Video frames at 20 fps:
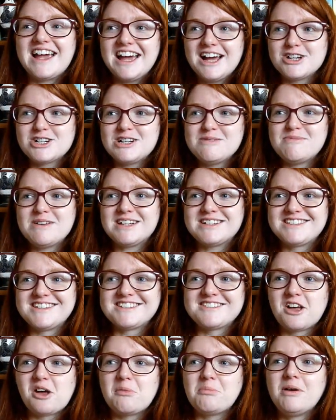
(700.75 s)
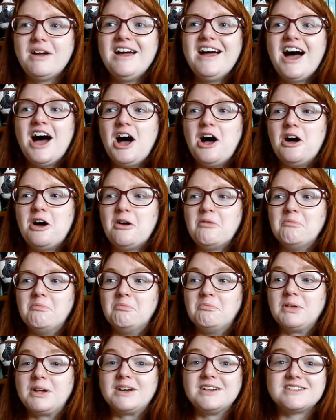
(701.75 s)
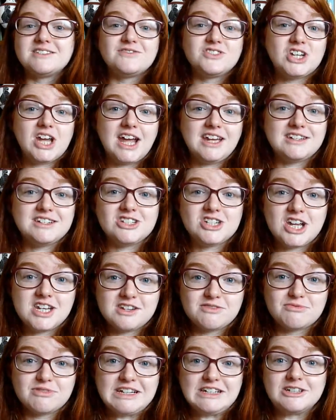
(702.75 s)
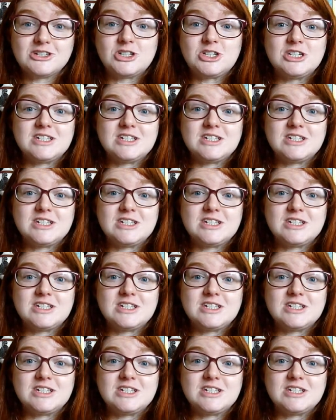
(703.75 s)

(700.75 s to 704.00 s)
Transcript: I actually picked this up because of Jade at Jaded Reader.